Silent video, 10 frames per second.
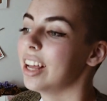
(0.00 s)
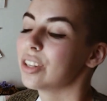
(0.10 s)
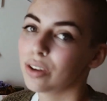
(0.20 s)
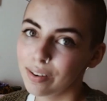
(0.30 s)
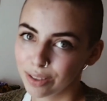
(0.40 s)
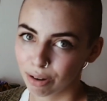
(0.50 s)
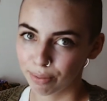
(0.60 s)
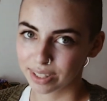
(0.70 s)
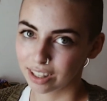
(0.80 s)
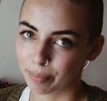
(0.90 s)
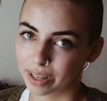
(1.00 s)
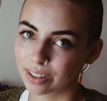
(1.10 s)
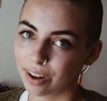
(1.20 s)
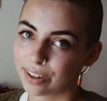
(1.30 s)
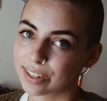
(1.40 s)
So even though it wasn't the best
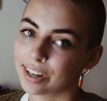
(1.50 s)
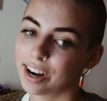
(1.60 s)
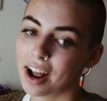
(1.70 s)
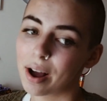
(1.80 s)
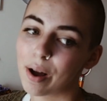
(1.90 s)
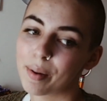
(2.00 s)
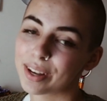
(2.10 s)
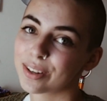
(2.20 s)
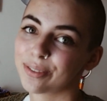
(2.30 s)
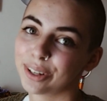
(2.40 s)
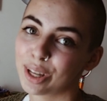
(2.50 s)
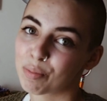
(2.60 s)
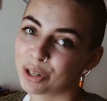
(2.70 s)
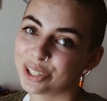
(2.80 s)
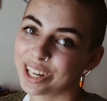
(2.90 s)
concert, I still really
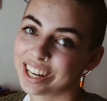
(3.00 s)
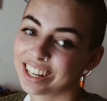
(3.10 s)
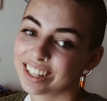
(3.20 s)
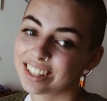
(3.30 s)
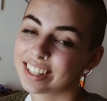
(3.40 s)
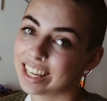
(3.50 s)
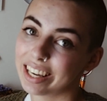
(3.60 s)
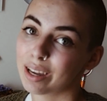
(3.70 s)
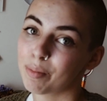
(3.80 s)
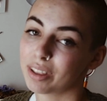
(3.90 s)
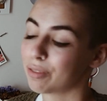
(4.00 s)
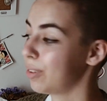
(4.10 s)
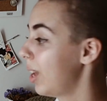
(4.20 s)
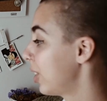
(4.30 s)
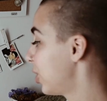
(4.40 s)
appreciated seeing him in the
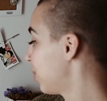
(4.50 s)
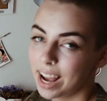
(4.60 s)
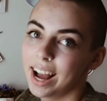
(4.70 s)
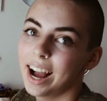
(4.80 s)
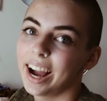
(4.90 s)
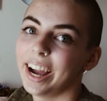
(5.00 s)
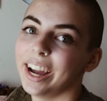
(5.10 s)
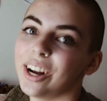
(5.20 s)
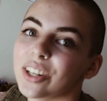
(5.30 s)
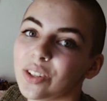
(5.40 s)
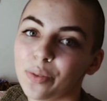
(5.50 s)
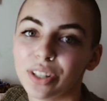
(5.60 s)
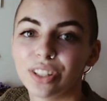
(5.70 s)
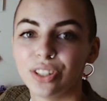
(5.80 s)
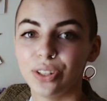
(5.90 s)
flesh. I also
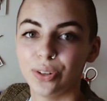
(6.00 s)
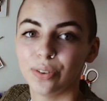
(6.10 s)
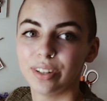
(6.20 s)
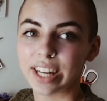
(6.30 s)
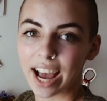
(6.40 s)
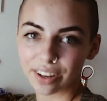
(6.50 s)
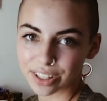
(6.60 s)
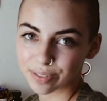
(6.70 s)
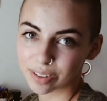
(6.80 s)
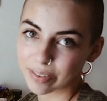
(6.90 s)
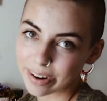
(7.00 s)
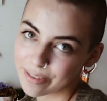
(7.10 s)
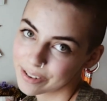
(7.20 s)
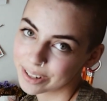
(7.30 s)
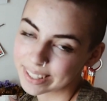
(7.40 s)
went to Dallas for the very
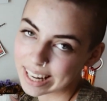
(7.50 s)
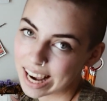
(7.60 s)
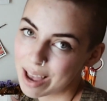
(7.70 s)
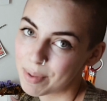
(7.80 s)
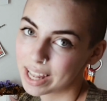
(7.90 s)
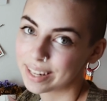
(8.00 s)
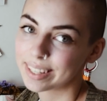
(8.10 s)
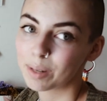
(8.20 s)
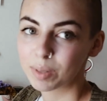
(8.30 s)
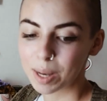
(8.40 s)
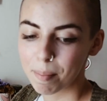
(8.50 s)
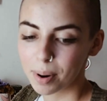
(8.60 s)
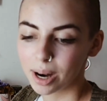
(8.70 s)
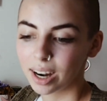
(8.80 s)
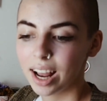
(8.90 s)
first time in
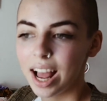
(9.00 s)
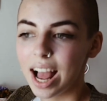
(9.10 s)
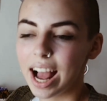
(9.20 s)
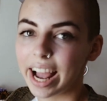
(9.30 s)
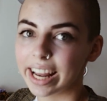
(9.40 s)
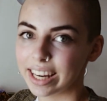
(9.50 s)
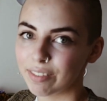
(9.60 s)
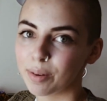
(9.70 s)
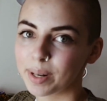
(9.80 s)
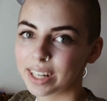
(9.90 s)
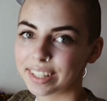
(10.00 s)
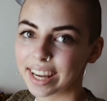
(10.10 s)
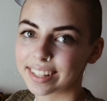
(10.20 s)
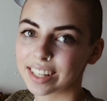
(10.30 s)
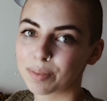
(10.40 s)
September. I I had never been to
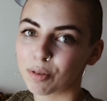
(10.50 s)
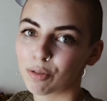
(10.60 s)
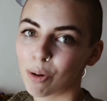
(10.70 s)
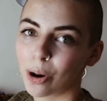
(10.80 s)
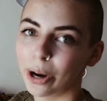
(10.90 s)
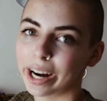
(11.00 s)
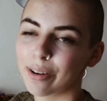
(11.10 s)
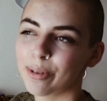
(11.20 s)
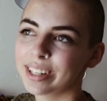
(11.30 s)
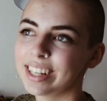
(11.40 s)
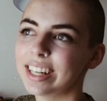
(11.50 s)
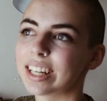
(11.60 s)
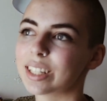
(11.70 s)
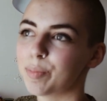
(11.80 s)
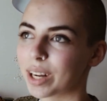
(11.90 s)
Texas before and I wasn't
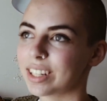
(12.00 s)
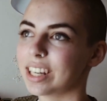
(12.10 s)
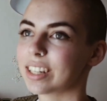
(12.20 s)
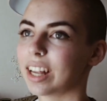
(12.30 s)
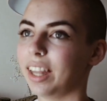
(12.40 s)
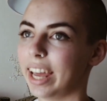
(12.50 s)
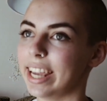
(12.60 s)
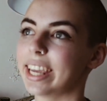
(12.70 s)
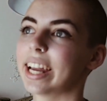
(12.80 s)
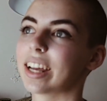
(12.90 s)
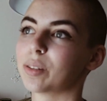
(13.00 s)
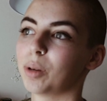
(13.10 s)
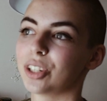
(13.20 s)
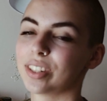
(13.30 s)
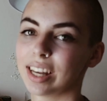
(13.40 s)
expecting to like it as
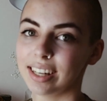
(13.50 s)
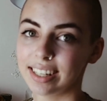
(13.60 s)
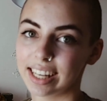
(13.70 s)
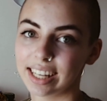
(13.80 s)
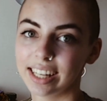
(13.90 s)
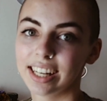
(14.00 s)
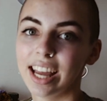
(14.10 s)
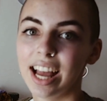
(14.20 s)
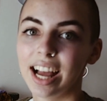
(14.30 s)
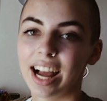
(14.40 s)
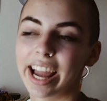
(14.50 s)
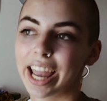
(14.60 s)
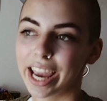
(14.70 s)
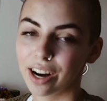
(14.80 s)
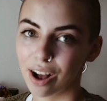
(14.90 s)
much as I did. I
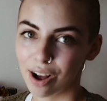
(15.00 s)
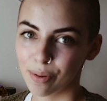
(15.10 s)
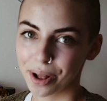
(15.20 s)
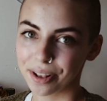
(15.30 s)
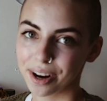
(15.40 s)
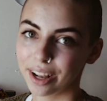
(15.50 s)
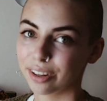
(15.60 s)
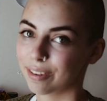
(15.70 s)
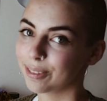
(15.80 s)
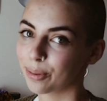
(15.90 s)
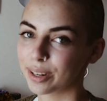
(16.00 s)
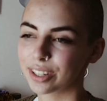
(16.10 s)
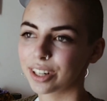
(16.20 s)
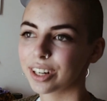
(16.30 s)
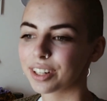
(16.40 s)
hate hot weather, I love the
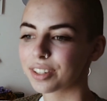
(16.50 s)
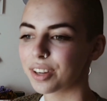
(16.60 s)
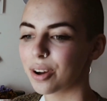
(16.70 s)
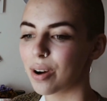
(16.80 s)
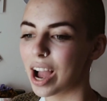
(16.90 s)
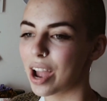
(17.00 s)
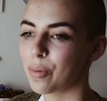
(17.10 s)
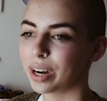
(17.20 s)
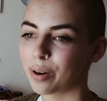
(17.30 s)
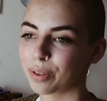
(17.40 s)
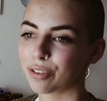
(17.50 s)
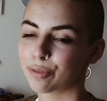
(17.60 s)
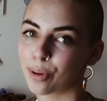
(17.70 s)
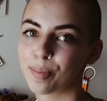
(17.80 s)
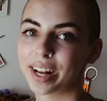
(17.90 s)
winter, so I went in with the
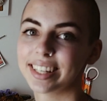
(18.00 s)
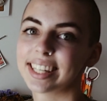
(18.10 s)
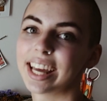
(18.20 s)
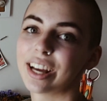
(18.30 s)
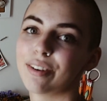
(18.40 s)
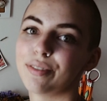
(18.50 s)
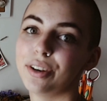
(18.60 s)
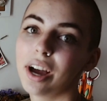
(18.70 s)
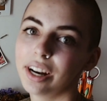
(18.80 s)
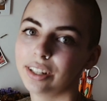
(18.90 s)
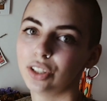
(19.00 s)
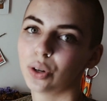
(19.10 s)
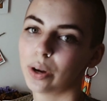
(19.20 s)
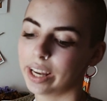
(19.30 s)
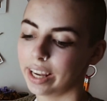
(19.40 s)
full mindset of not
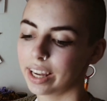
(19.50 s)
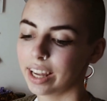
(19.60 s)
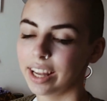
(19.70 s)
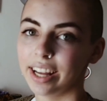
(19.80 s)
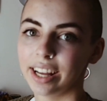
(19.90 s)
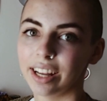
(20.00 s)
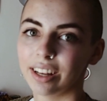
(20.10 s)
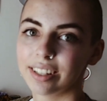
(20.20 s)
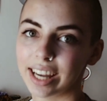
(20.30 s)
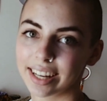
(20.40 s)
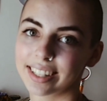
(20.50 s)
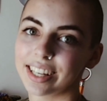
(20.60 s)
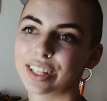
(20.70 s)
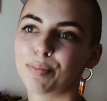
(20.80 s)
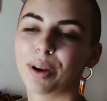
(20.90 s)
enjoying
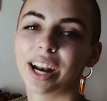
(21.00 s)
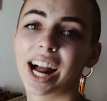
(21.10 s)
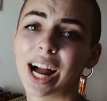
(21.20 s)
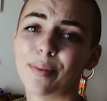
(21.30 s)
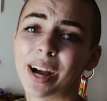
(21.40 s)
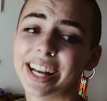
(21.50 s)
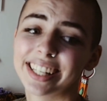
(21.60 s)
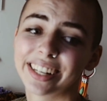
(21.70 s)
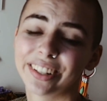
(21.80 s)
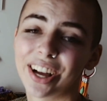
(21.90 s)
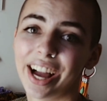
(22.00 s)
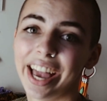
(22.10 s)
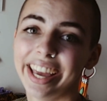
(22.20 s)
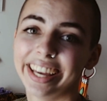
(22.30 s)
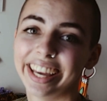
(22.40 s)
Texas, but I did a
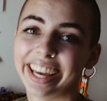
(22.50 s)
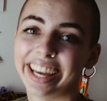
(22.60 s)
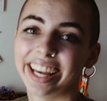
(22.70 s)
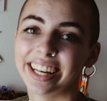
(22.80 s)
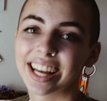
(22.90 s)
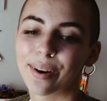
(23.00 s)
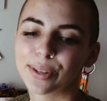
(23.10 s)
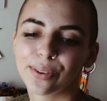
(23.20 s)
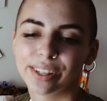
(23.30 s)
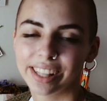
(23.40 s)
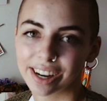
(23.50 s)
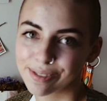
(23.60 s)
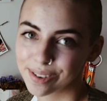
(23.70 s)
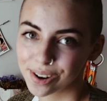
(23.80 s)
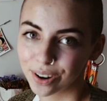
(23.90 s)
lot and I was only there
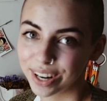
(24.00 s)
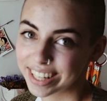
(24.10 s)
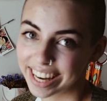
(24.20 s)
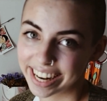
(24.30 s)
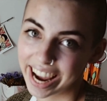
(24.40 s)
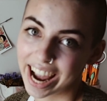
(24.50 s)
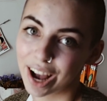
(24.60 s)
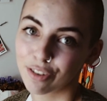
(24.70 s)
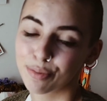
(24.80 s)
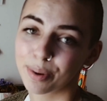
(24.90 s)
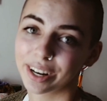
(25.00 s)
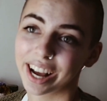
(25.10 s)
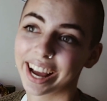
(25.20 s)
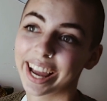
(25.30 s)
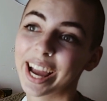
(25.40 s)
for a day and a half, but
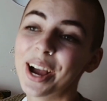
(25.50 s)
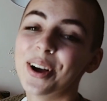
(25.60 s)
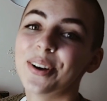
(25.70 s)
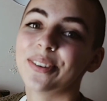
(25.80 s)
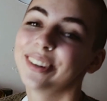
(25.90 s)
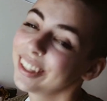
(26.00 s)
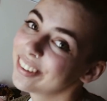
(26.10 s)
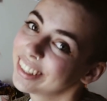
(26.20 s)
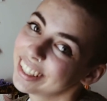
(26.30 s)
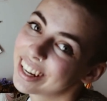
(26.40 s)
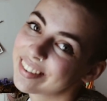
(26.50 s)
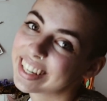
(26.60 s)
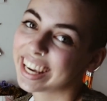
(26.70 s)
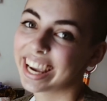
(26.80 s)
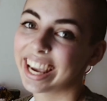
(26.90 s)
I really loved
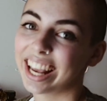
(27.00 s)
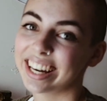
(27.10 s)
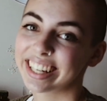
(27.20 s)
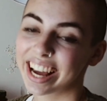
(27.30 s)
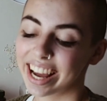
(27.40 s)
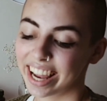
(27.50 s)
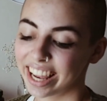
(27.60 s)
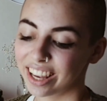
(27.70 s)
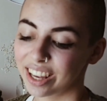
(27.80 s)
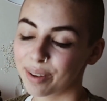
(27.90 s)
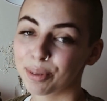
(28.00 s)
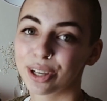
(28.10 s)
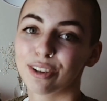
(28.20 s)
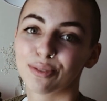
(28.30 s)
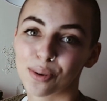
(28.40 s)
it and I am
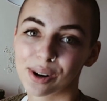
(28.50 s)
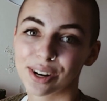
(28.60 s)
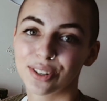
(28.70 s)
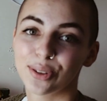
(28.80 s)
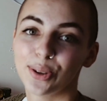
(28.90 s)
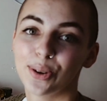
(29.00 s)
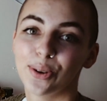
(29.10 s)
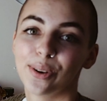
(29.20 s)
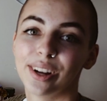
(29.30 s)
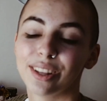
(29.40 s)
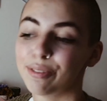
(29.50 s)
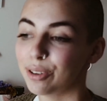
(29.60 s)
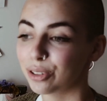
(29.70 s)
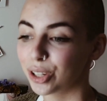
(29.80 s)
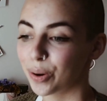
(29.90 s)
looking forward to the
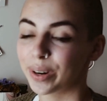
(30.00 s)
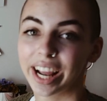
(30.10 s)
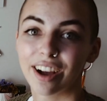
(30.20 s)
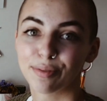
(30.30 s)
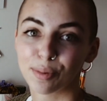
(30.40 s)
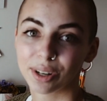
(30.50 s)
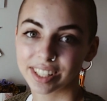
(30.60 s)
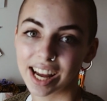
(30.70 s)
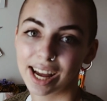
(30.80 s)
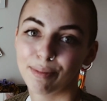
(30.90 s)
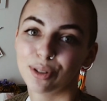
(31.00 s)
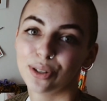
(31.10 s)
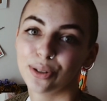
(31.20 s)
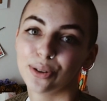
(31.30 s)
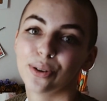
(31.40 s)
future when I have more time
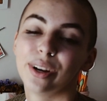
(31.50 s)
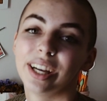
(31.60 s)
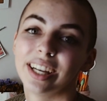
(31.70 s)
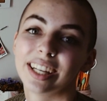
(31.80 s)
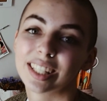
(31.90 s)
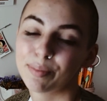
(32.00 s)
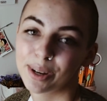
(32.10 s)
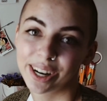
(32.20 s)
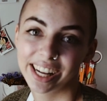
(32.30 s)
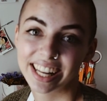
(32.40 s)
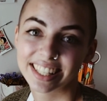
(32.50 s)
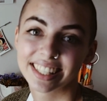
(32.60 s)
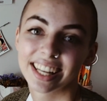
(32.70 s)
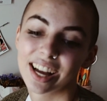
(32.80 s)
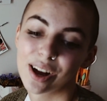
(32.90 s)
to experience
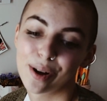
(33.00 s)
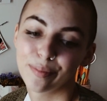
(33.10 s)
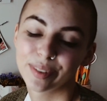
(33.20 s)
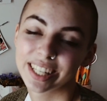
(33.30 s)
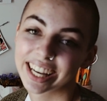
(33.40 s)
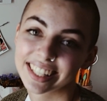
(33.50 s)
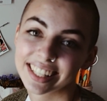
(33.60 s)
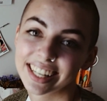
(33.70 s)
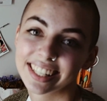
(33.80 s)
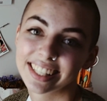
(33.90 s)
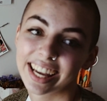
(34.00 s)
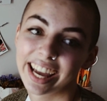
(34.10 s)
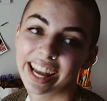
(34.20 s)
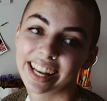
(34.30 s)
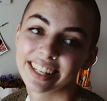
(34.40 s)
Texas
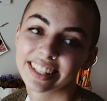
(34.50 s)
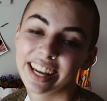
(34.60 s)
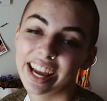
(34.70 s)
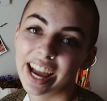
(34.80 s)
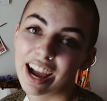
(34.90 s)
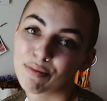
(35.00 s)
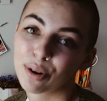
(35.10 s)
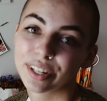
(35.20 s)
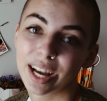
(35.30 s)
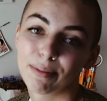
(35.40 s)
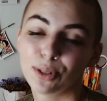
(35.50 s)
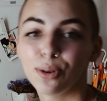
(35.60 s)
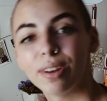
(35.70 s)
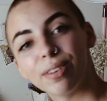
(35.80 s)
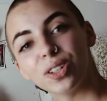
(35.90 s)
and have more time to
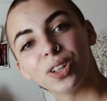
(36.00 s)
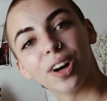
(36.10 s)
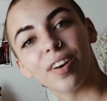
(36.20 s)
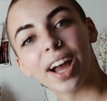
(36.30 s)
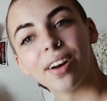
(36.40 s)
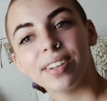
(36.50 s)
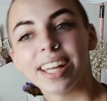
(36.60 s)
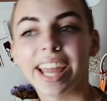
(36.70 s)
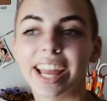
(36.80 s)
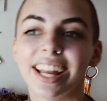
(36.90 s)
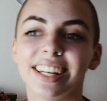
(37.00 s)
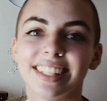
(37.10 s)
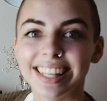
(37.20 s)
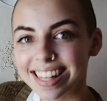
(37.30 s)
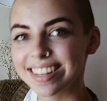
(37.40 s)
adventure around and
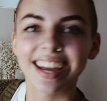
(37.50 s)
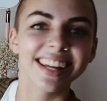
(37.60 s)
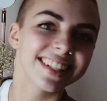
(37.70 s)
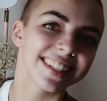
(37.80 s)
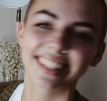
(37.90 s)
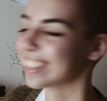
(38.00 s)
see the sights.